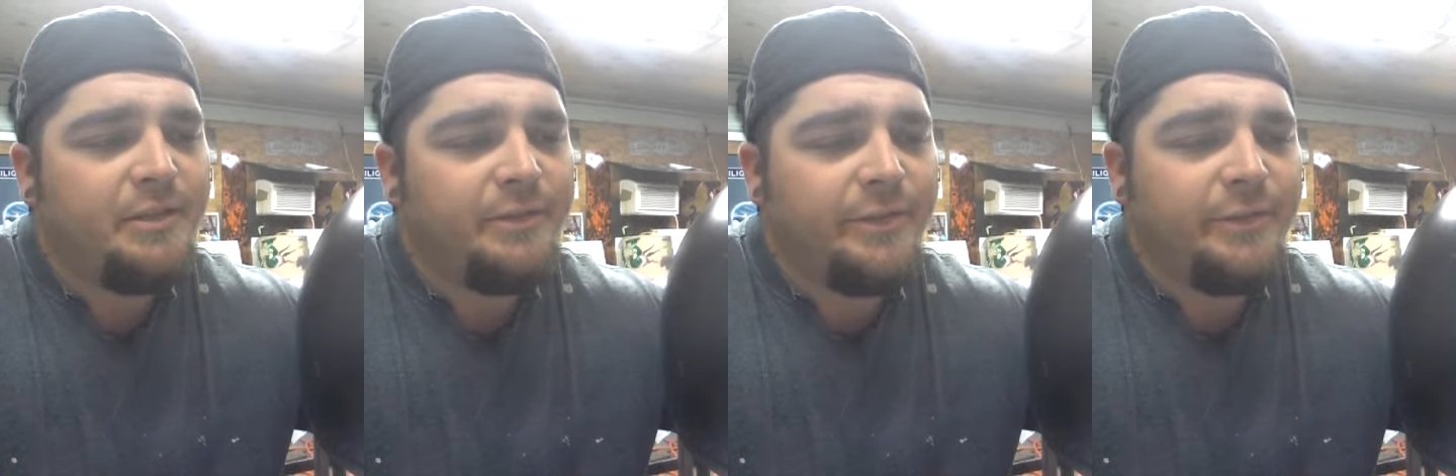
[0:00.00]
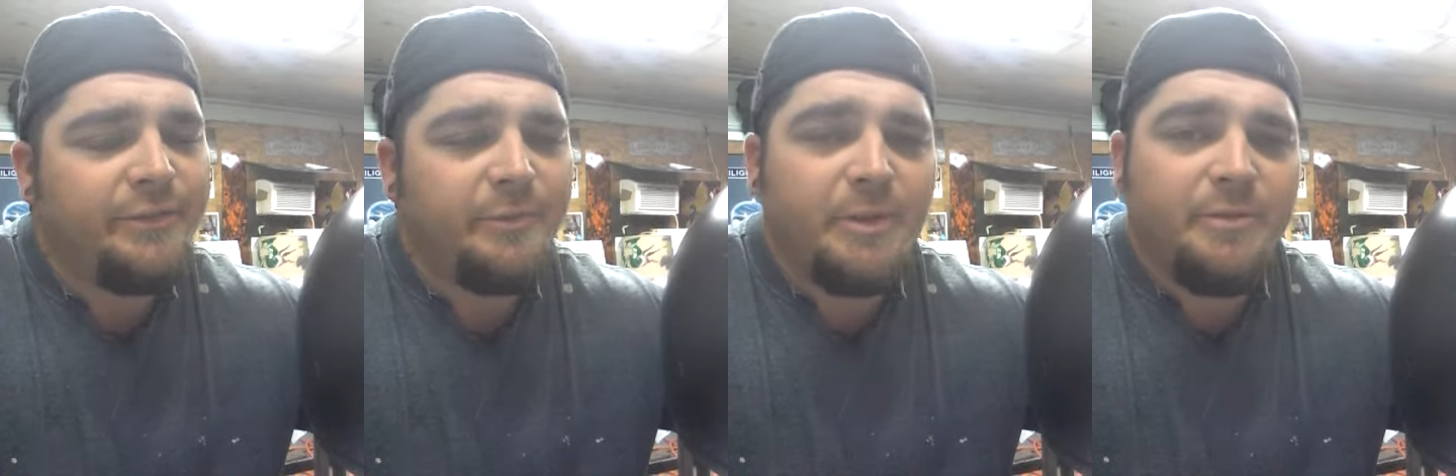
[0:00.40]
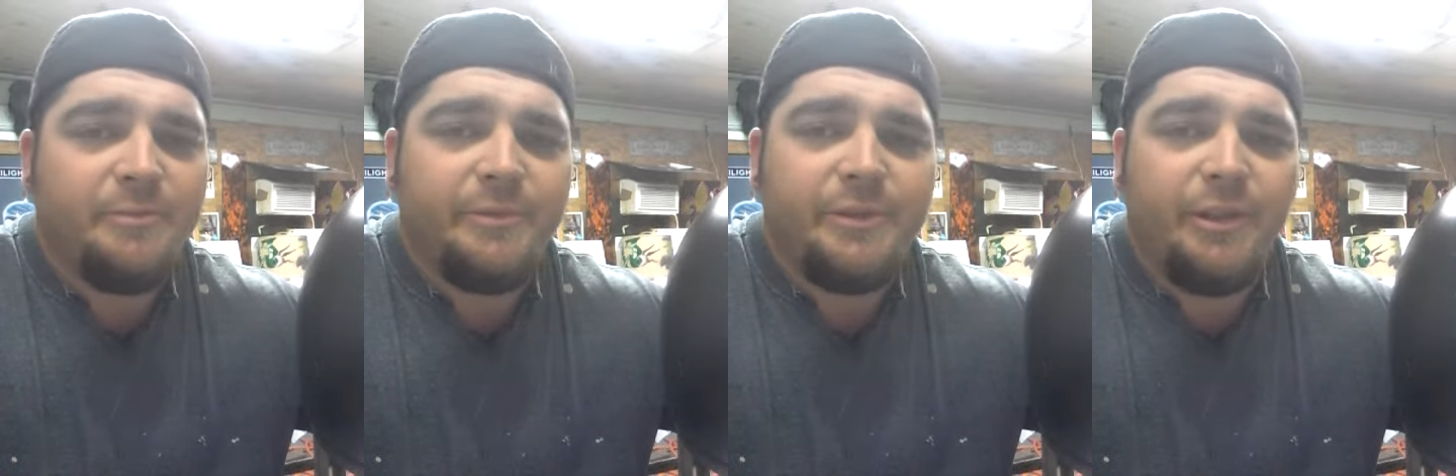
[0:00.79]
So
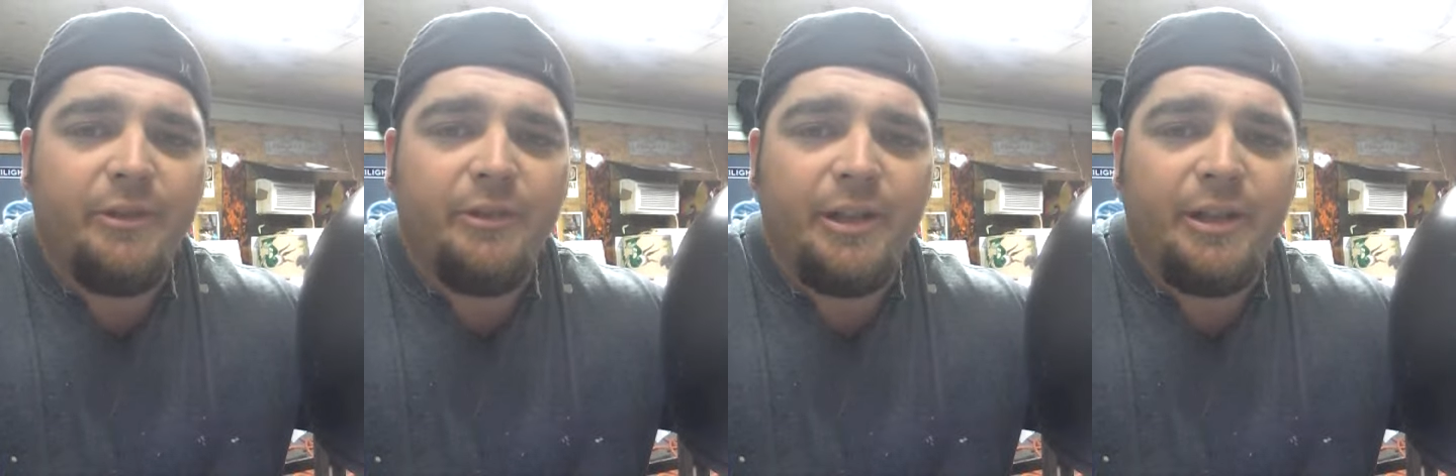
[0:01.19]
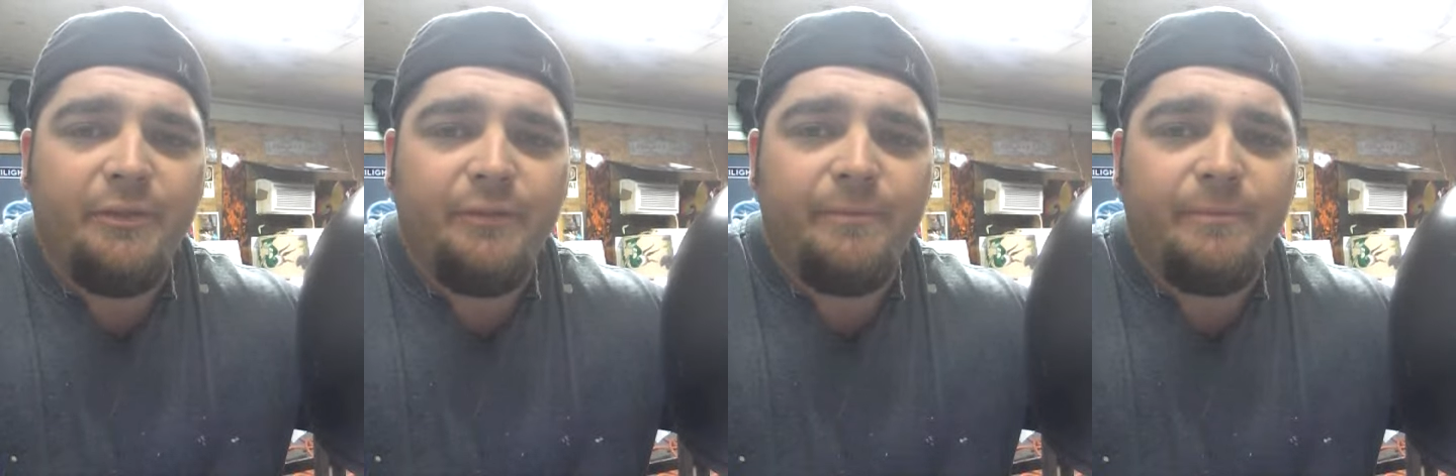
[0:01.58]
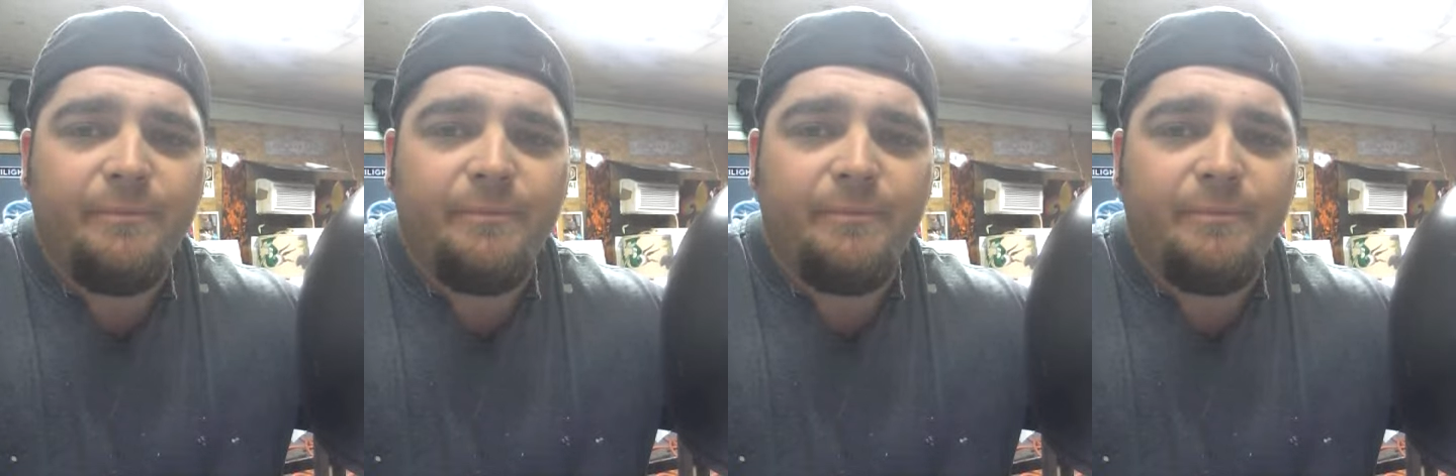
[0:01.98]
sometimes, like you've
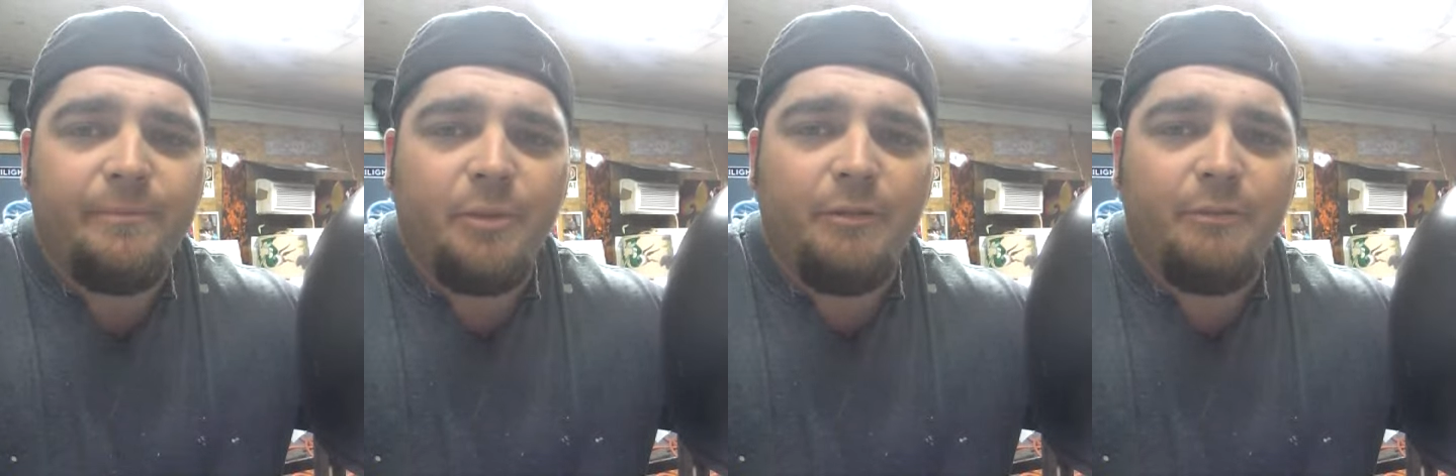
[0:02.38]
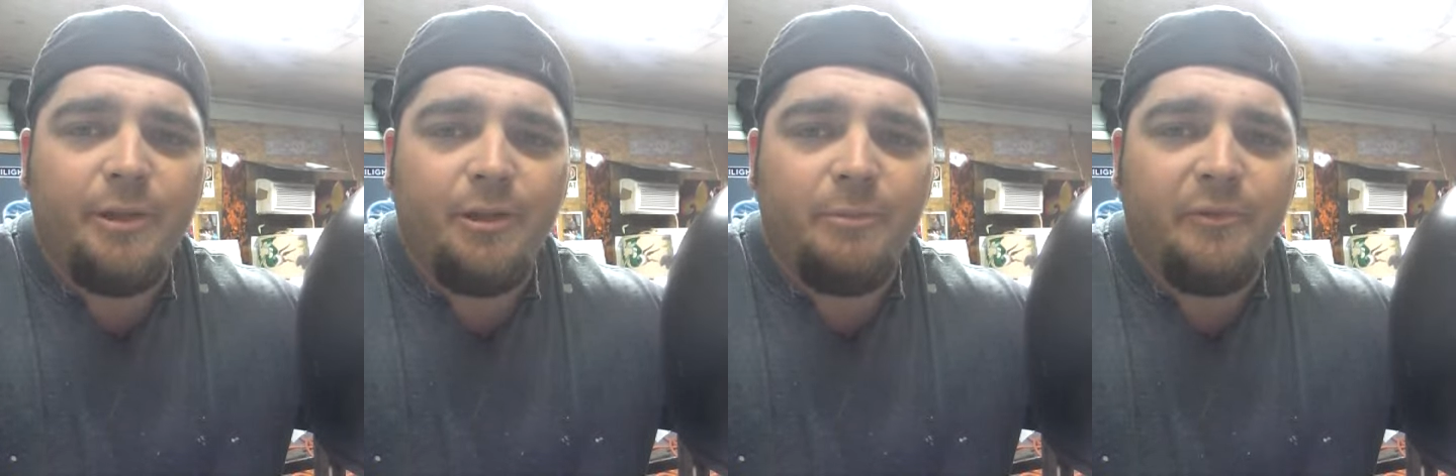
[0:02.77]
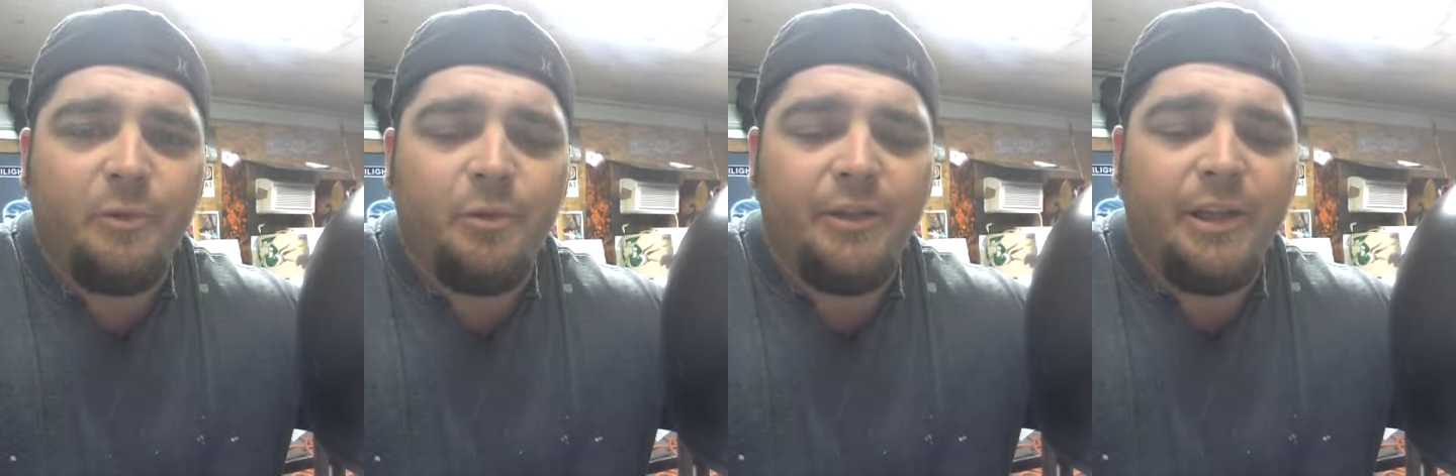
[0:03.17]
probably heard
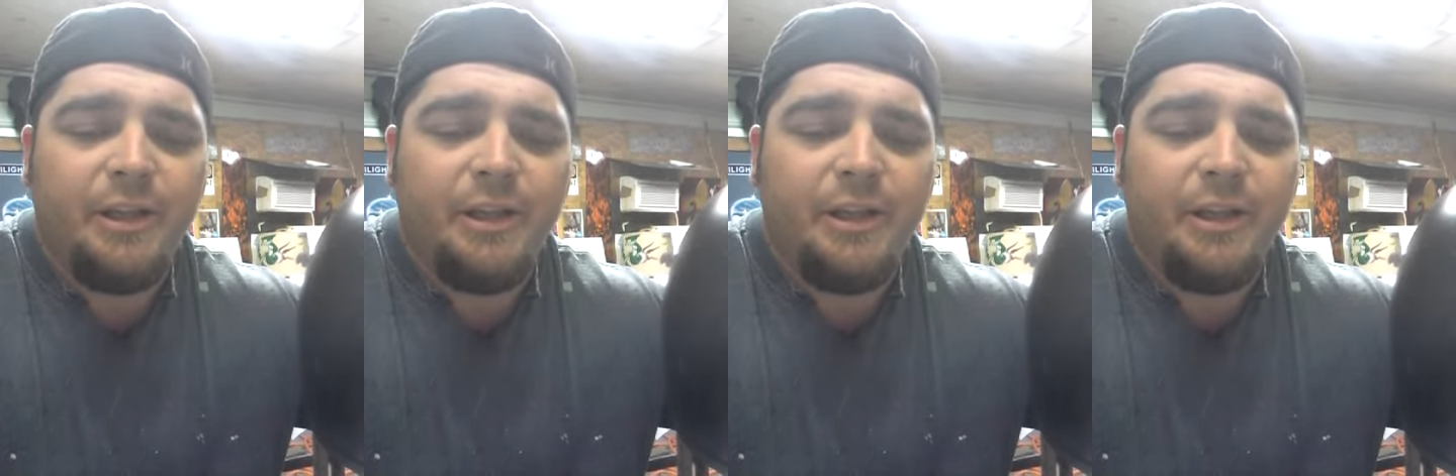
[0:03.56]
before, you